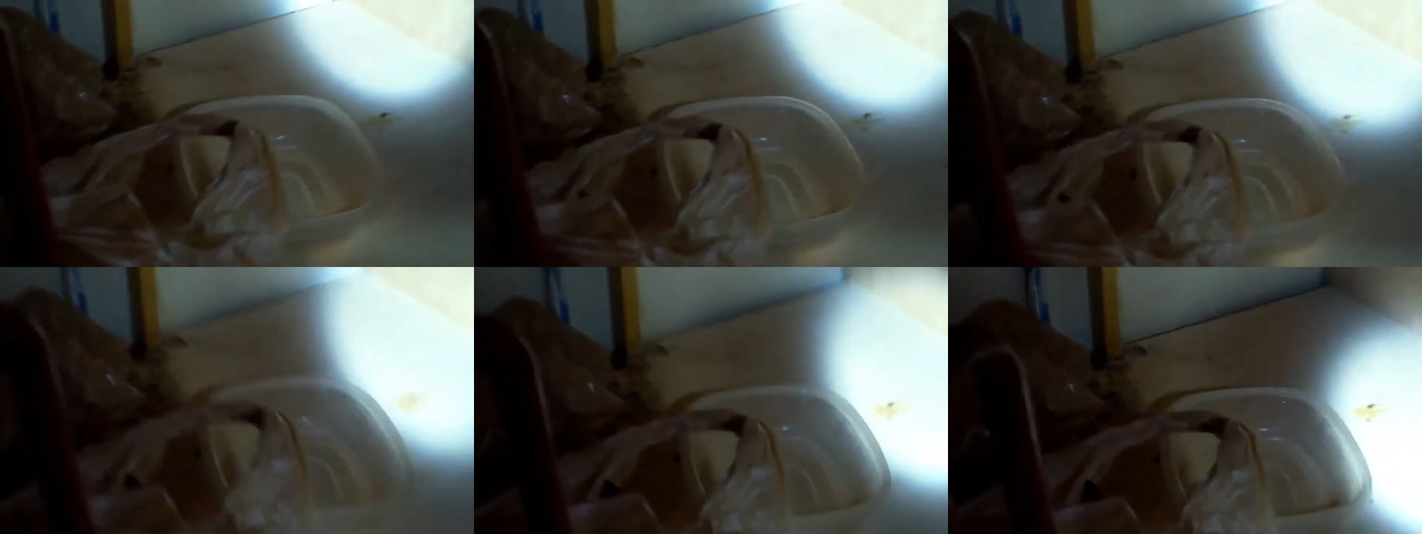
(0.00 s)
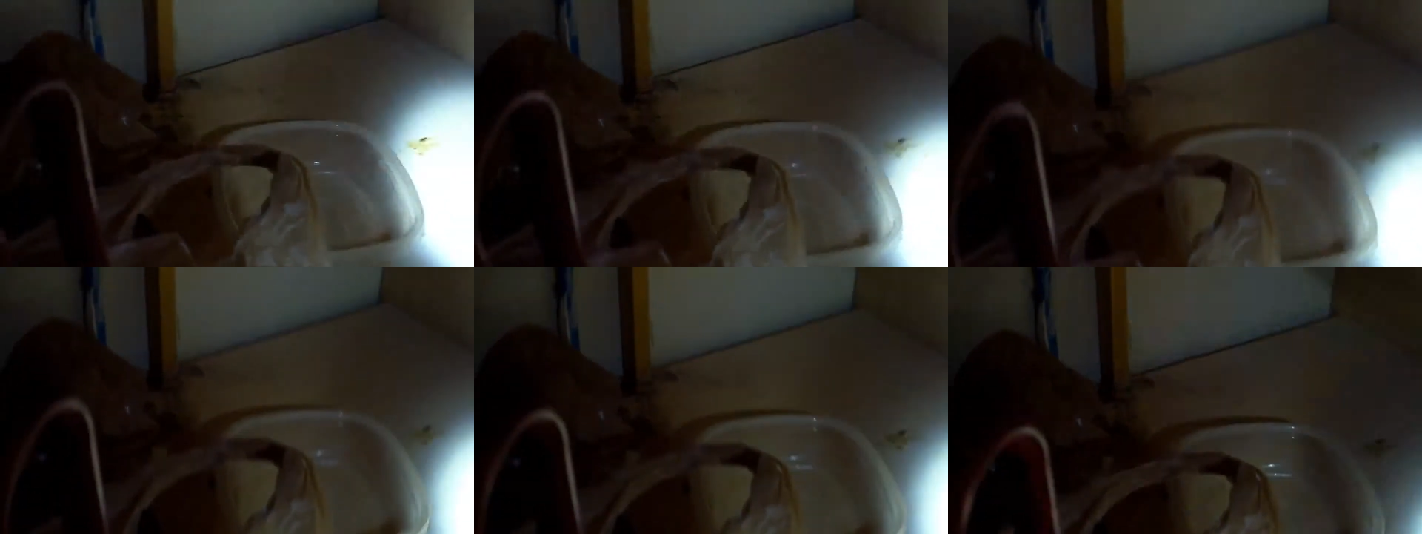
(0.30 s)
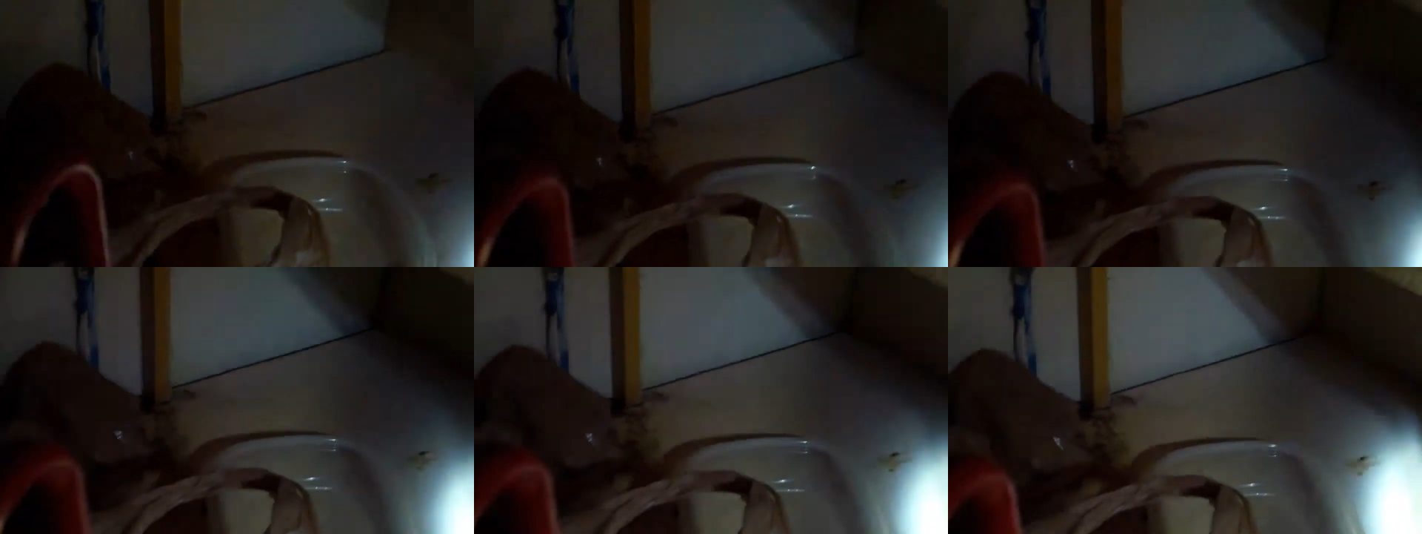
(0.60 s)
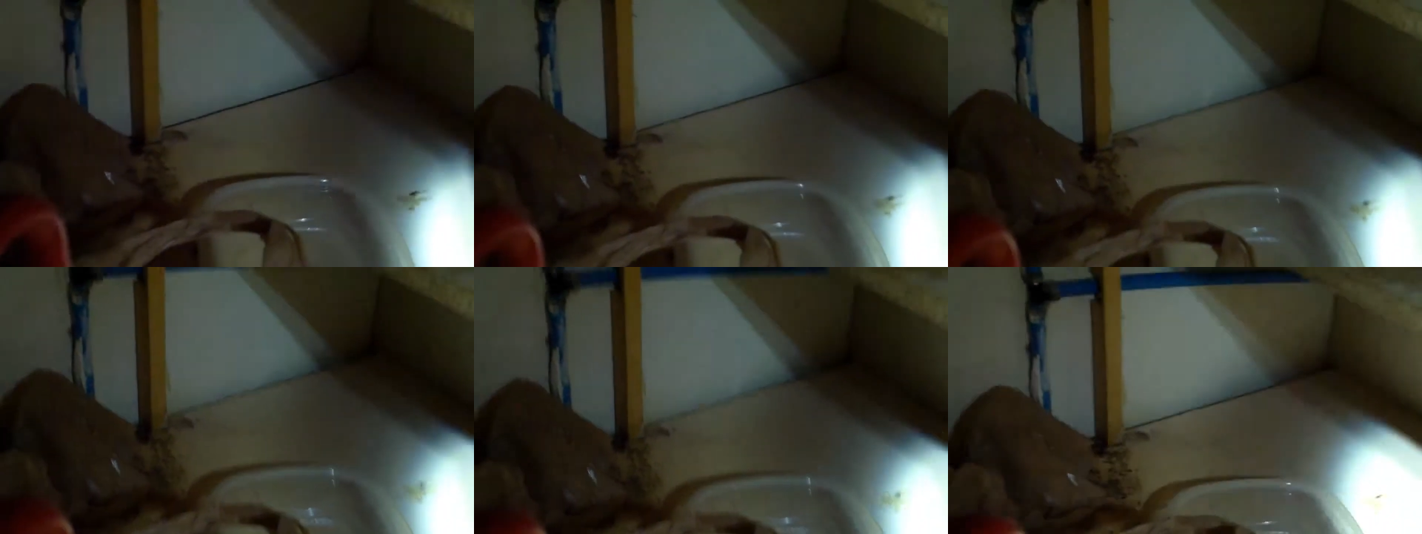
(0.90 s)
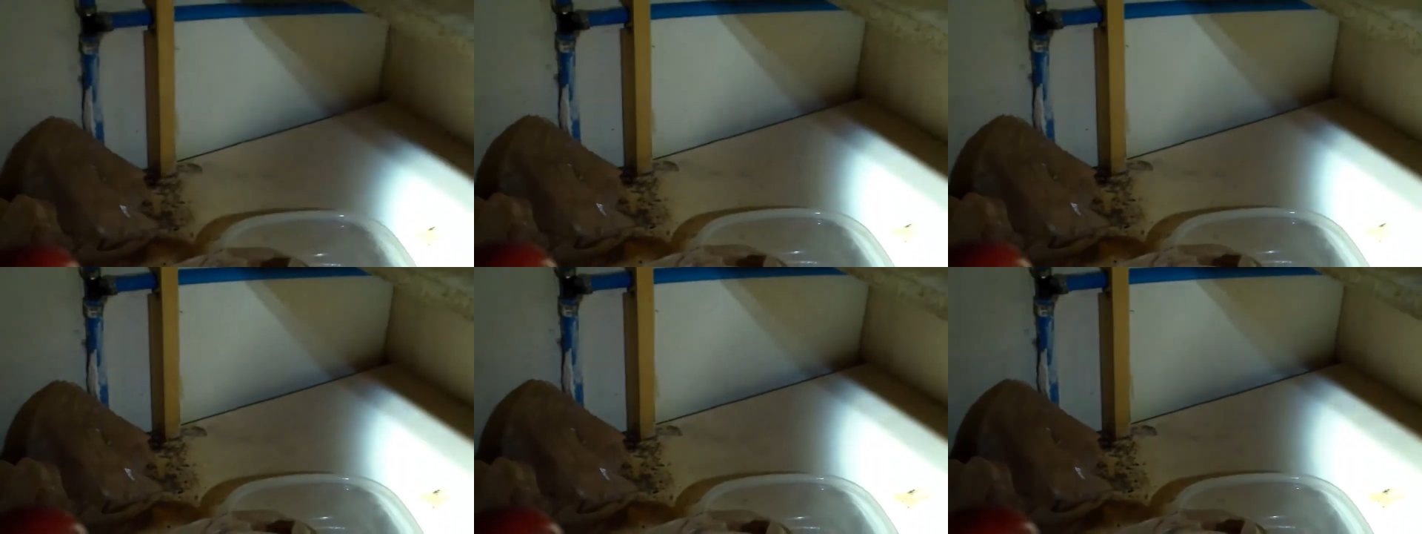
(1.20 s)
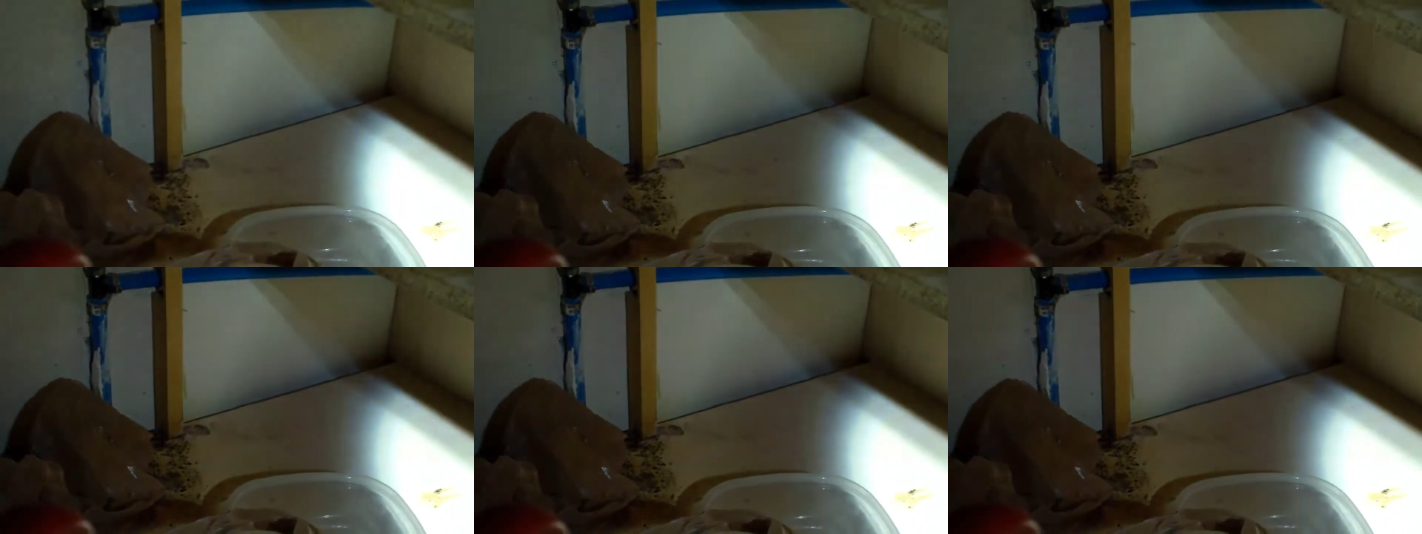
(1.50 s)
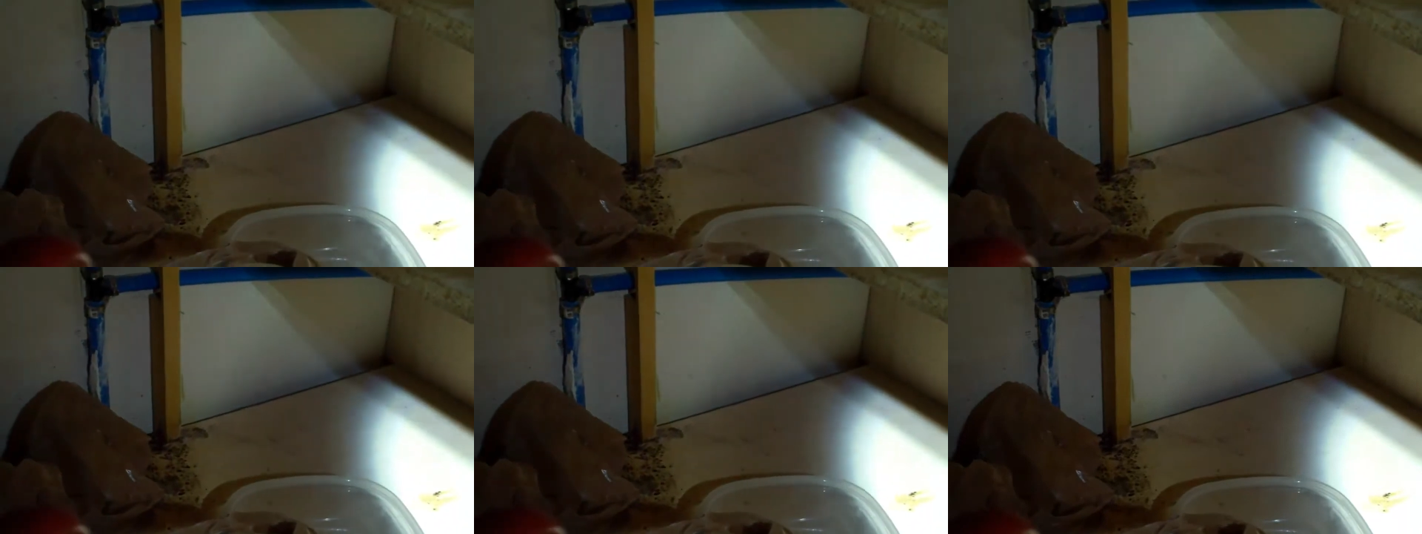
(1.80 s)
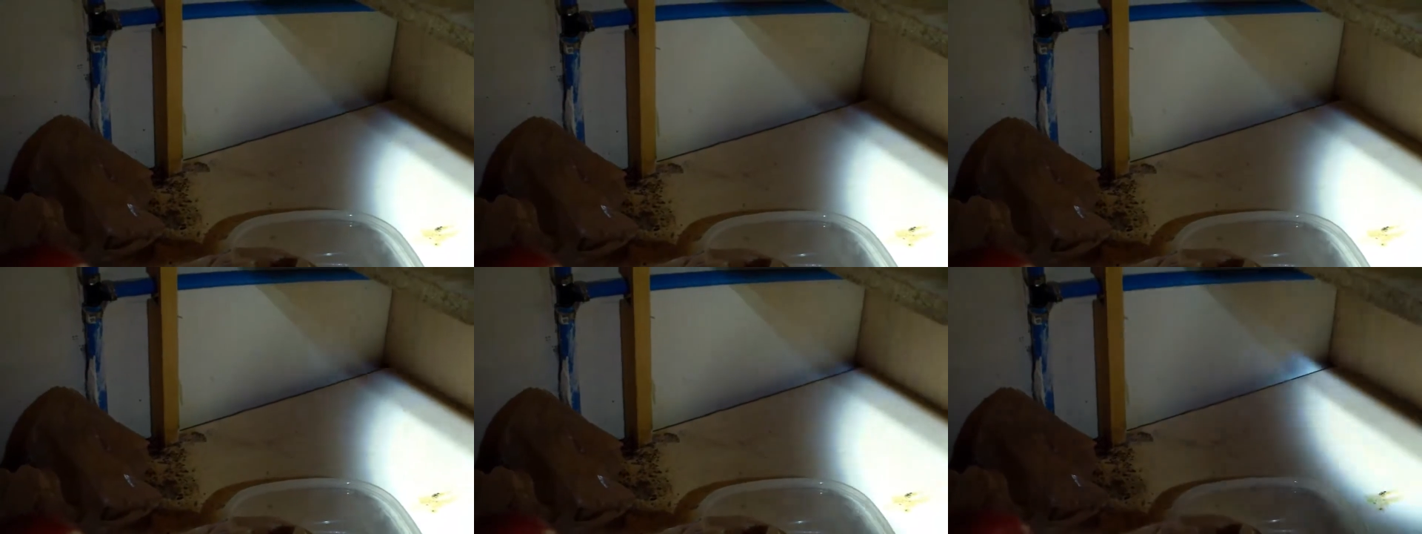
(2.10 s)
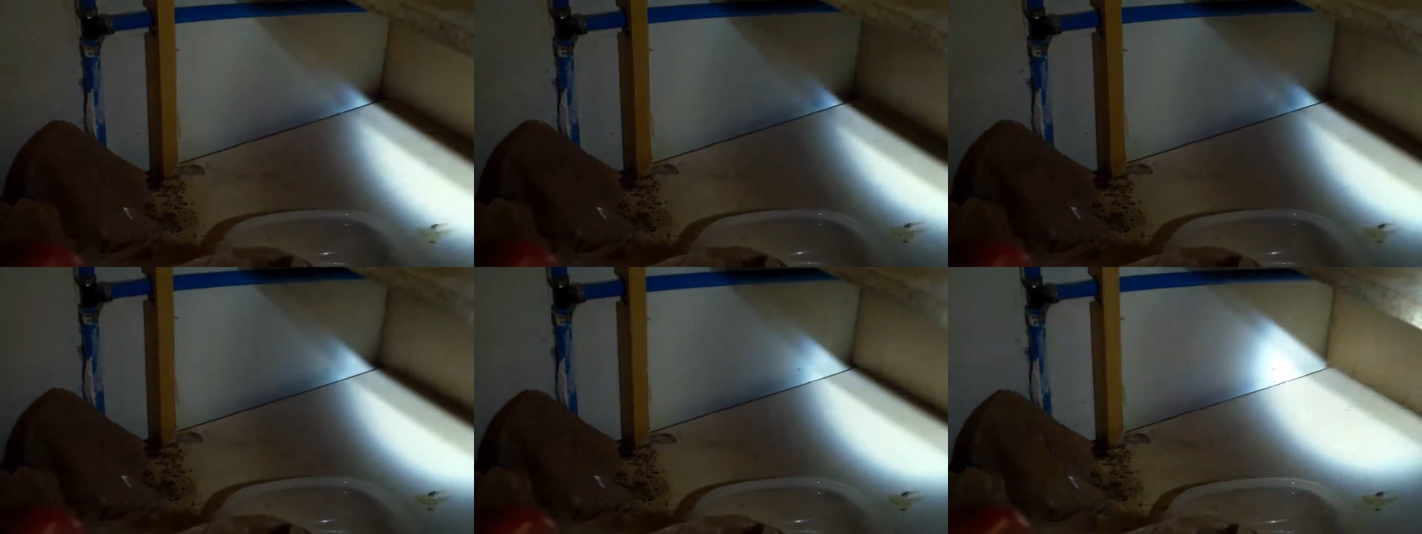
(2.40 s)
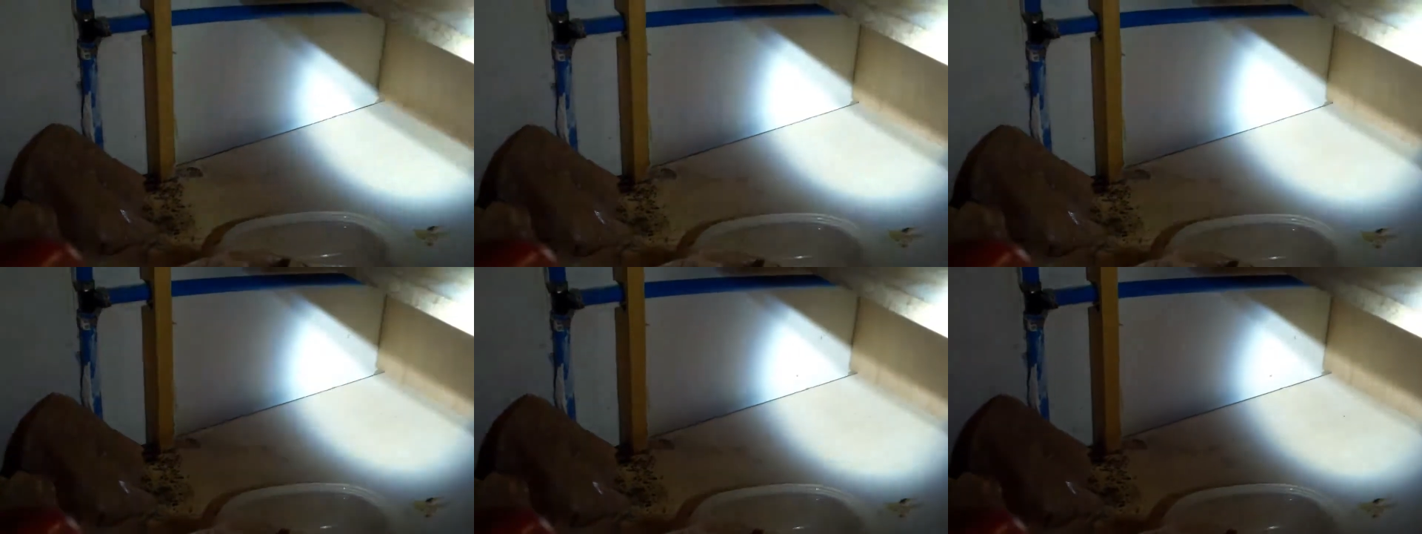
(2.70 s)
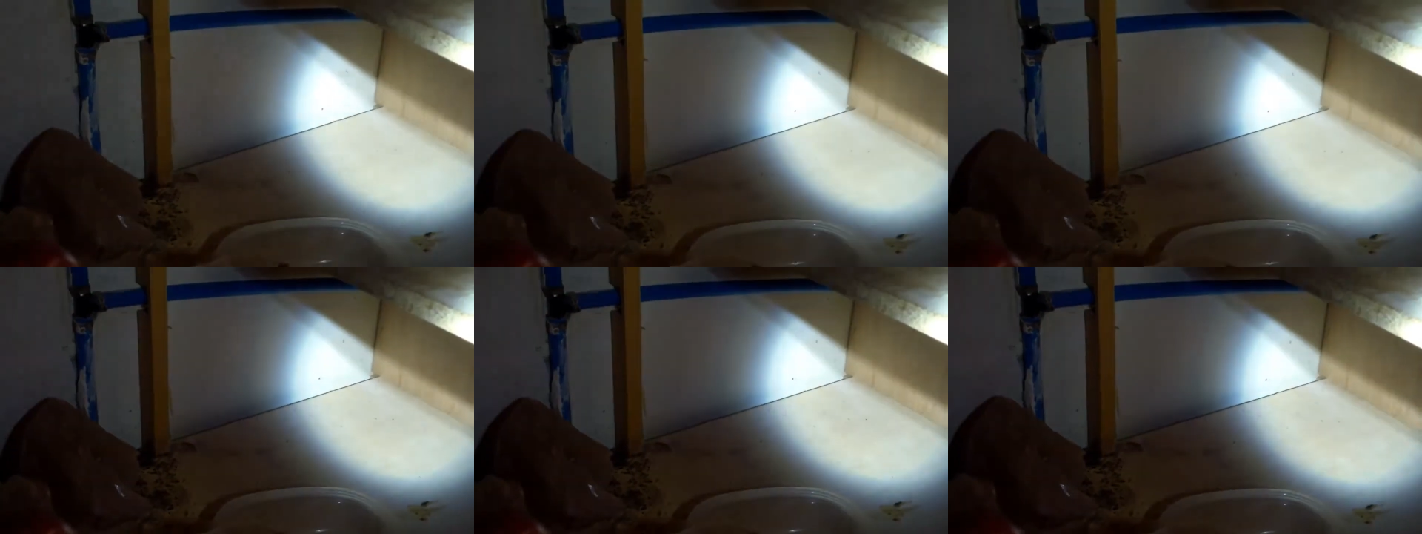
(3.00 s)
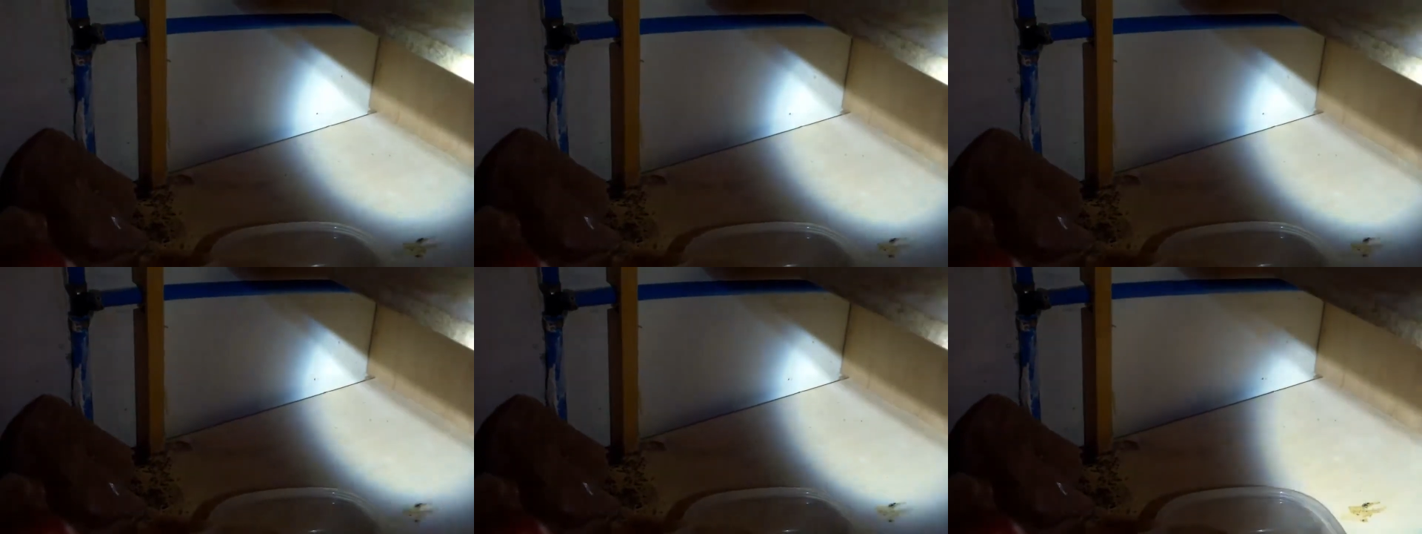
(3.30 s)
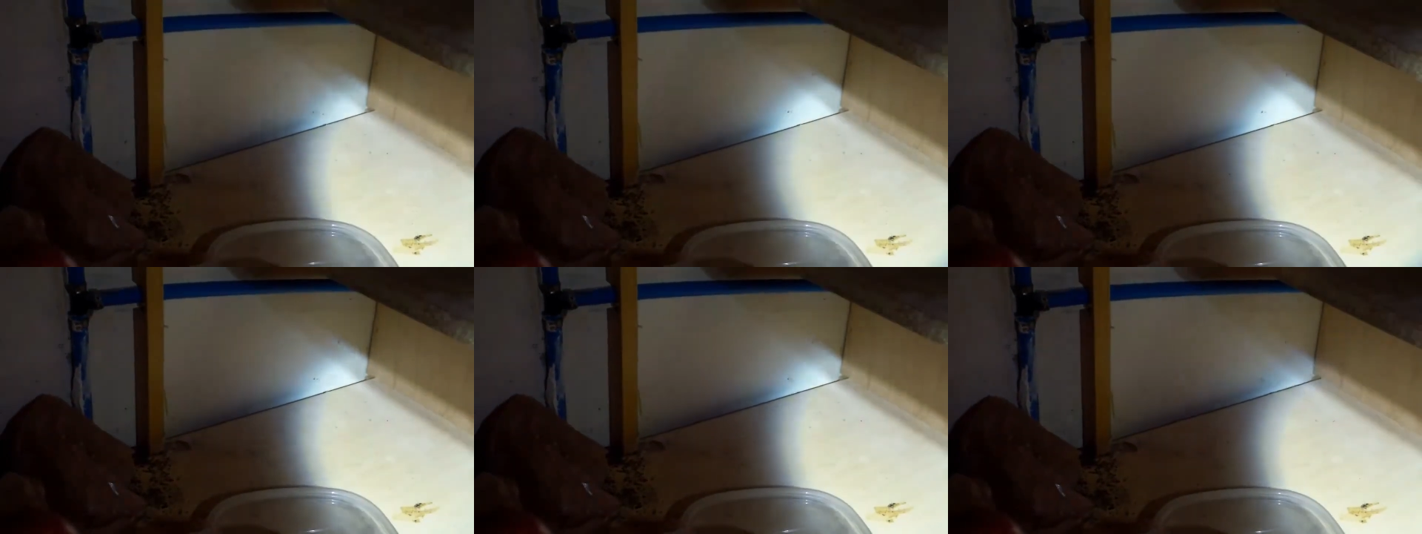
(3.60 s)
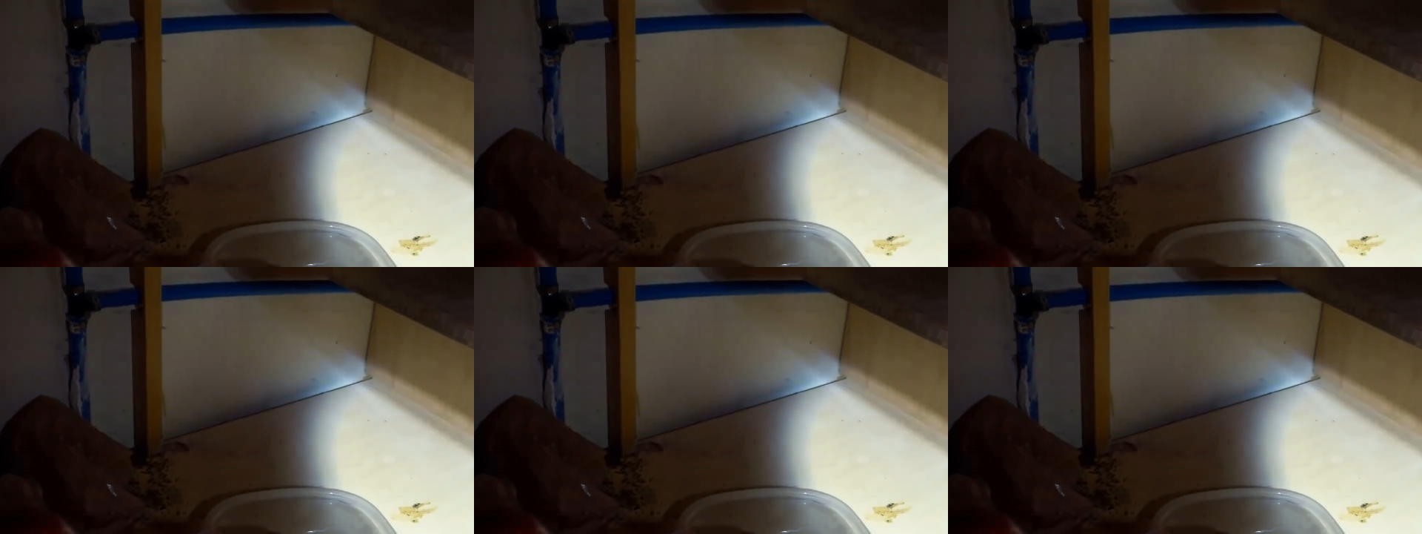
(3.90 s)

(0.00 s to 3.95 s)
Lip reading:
Nobody's mouth can be seen.